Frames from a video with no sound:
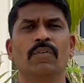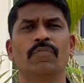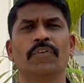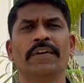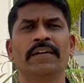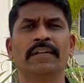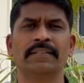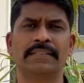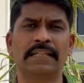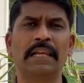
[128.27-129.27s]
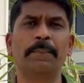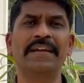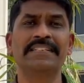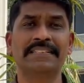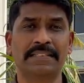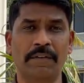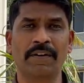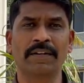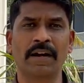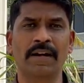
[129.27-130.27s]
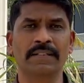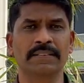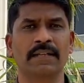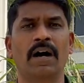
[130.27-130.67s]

fuel cell-based tower cars